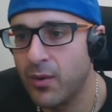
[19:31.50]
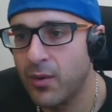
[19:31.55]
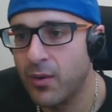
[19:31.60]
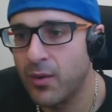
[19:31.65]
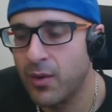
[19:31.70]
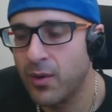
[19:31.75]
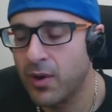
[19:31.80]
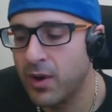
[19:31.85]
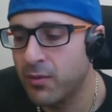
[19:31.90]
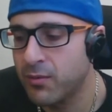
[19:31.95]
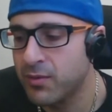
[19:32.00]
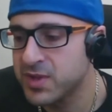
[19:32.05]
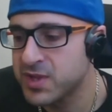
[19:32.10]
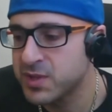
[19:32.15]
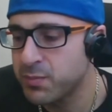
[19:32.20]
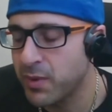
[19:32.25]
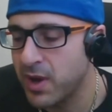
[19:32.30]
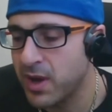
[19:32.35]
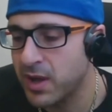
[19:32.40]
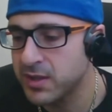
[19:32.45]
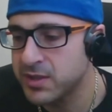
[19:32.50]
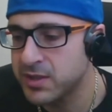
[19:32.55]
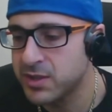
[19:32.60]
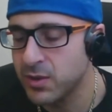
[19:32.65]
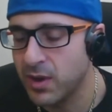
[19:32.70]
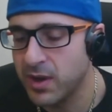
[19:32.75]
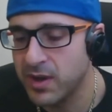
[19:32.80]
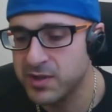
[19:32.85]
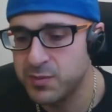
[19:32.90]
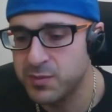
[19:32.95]
a response to
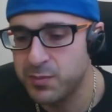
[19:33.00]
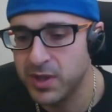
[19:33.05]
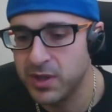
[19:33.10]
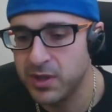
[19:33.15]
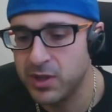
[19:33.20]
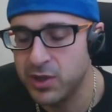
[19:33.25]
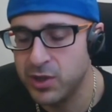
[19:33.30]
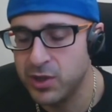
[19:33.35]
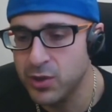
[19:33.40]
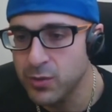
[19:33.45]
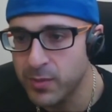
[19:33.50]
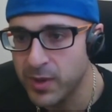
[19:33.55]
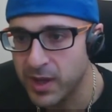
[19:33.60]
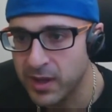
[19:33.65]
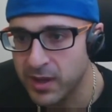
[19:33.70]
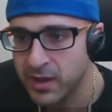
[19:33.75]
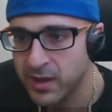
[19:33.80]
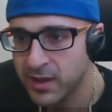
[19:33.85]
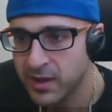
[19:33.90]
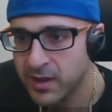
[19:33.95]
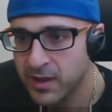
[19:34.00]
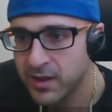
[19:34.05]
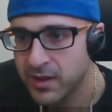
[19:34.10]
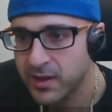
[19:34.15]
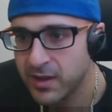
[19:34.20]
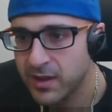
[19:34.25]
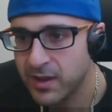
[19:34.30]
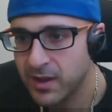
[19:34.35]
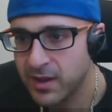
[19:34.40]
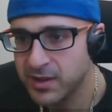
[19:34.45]
us being human,
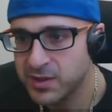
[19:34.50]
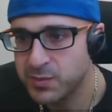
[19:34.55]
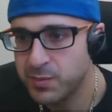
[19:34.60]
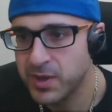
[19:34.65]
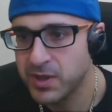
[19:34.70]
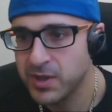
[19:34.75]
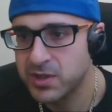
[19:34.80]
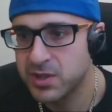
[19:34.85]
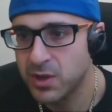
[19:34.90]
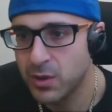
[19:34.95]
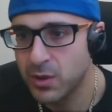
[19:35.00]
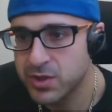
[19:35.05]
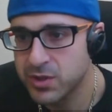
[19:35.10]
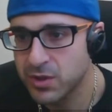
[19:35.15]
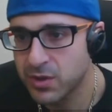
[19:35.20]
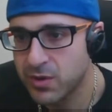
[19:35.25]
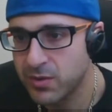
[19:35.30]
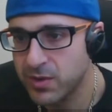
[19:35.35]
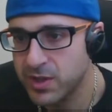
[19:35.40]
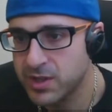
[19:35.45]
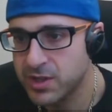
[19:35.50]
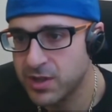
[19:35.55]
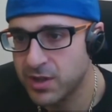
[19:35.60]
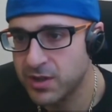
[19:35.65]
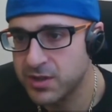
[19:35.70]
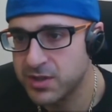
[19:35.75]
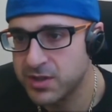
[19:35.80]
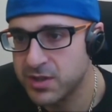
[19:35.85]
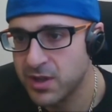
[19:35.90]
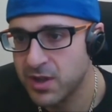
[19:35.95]
us being social
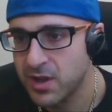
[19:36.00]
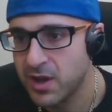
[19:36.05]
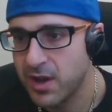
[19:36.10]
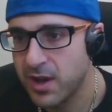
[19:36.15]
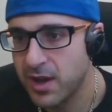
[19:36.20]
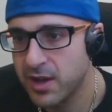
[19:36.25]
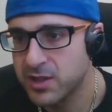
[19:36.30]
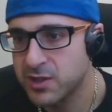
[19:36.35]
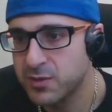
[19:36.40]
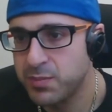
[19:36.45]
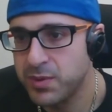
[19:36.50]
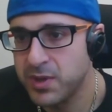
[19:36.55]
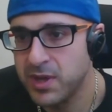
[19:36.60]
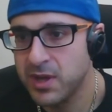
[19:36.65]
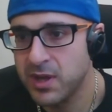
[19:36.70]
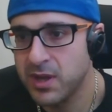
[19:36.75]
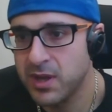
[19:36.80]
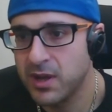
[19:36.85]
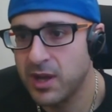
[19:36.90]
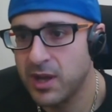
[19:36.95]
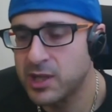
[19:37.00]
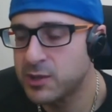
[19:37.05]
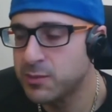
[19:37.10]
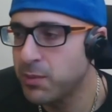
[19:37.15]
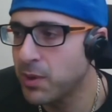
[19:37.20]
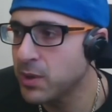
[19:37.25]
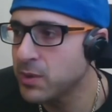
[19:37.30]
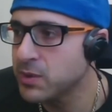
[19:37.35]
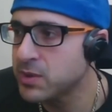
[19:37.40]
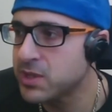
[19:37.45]
creatures, us being
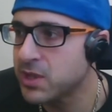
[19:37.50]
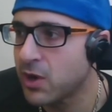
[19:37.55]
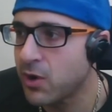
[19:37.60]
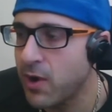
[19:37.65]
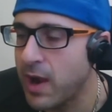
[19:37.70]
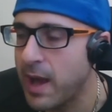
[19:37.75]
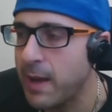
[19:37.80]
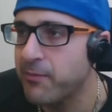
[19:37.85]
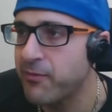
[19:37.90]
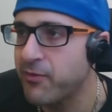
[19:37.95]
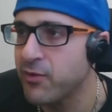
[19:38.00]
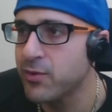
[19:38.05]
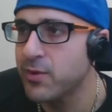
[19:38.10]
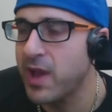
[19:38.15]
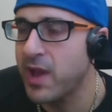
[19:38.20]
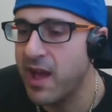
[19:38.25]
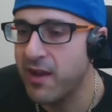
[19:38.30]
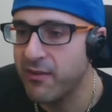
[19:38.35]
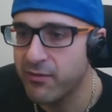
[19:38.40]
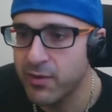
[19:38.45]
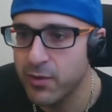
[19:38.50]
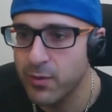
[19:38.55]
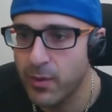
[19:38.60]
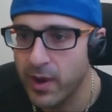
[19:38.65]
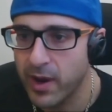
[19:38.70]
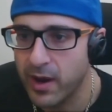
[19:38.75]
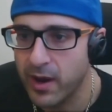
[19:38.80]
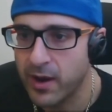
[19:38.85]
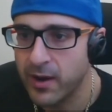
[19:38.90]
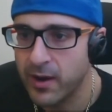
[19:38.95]
exposed to crap food
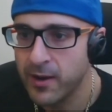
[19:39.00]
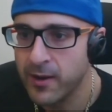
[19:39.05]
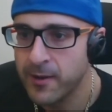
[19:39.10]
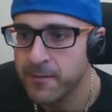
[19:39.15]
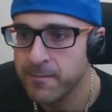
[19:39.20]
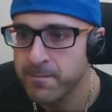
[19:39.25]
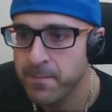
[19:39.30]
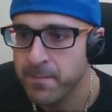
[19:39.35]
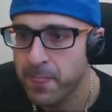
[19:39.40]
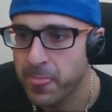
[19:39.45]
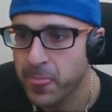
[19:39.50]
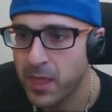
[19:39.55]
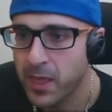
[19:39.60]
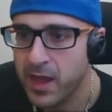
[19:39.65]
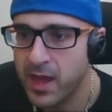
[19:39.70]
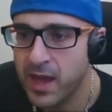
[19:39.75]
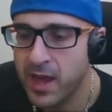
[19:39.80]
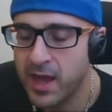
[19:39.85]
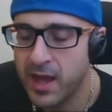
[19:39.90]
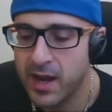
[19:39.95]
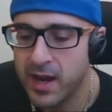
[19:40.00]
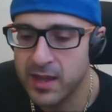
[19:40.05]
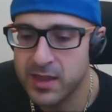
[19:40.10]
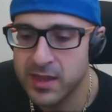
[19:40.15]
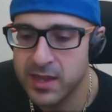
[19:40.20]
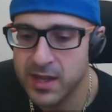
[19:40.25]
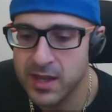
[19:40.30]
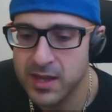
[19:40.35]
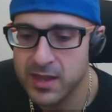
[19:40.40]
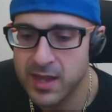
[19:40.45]
everywhere. And I
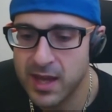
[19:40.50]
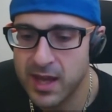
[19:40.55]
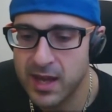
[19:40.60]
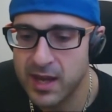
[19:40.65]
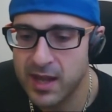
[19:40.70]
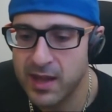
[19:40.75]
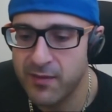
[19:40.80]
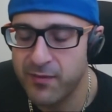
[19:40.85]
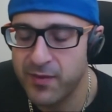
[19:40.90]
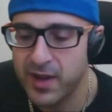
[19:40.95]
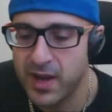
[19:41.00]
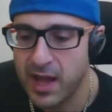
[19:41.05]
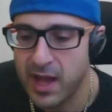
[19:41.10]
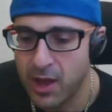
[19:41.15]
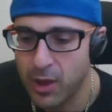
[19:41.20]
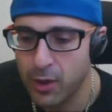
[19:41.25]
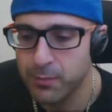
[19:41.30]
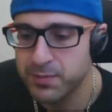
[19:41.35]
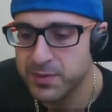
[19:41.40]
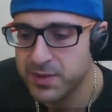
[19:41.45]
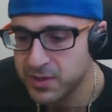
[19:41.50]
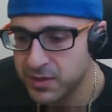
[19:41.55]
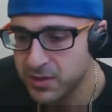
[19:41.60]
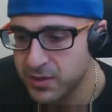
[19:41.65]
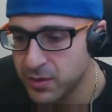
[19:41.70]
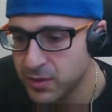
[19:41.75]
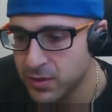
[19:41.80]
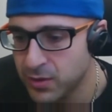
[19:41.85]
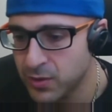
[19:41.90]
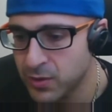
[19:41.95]
think that if it helps
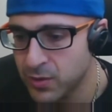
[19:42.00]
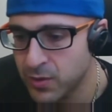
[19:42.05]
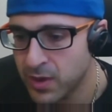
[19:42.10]
you,